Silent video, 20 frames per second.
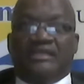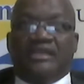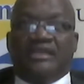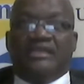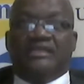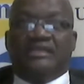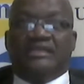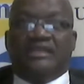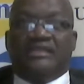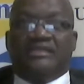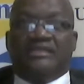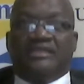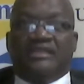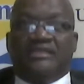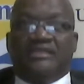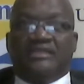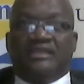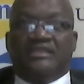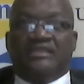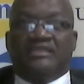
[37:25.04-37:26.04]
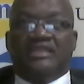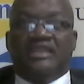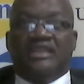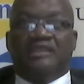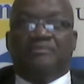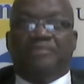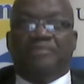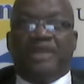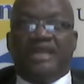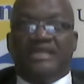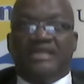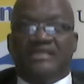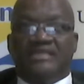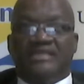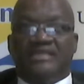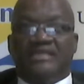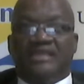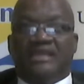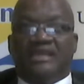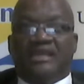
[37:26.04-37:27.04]
can take
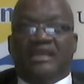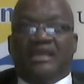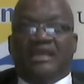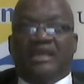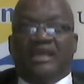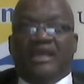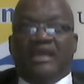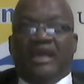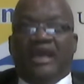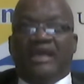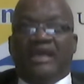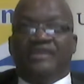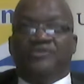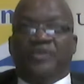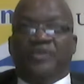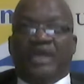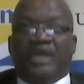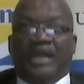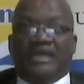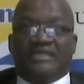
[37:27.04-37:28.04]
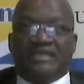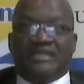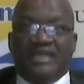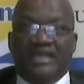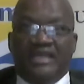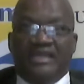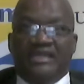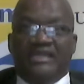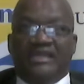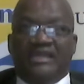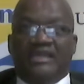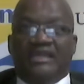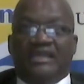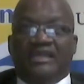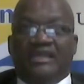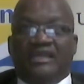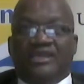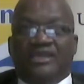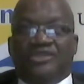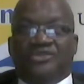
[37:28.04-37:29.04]
place, and we are
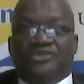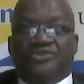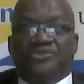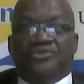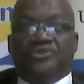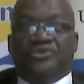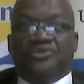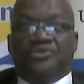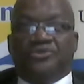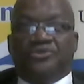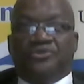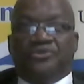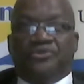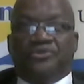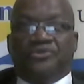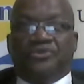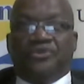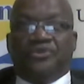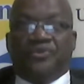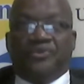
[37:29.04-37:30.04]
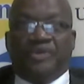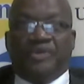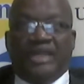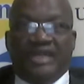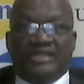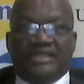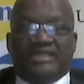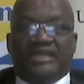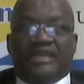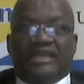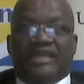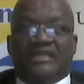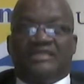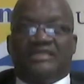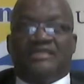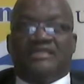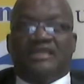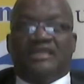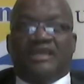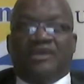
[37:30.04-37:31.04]
saying to
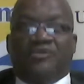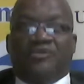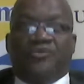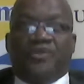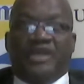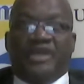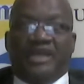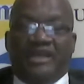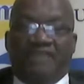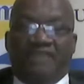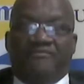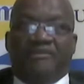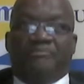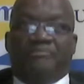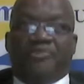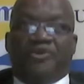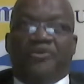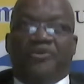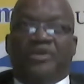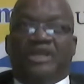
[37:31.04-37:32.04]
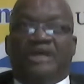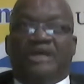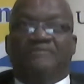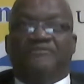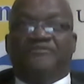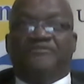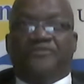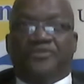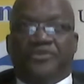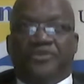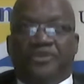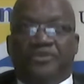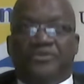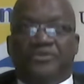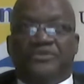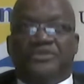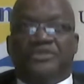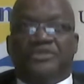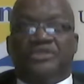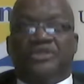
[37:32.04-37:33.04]
lecturers, we have a program for
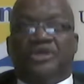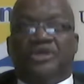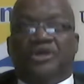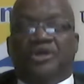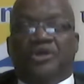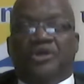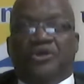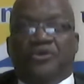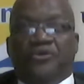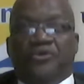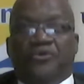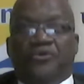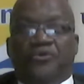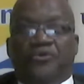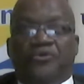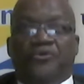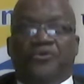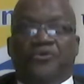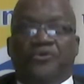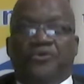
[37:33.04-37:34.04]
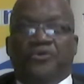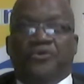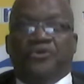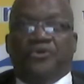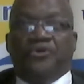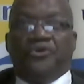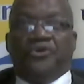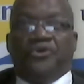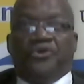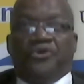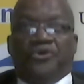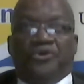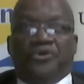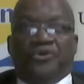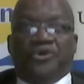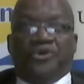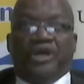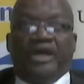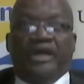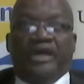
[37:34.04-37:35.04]
those who
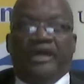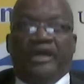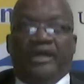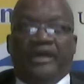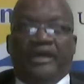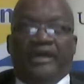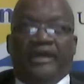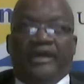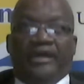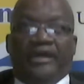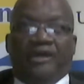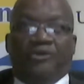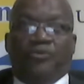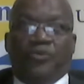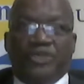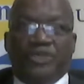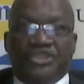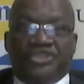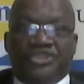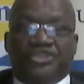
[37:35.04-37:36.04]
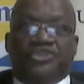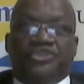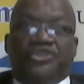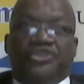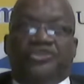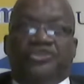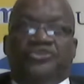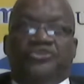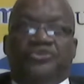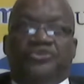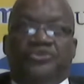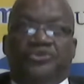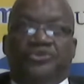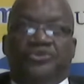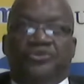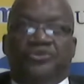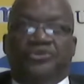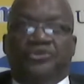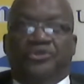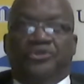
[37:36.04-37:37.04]
wish
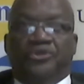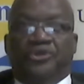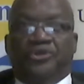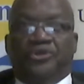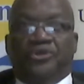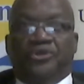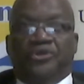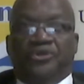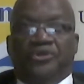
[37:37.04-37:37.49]
to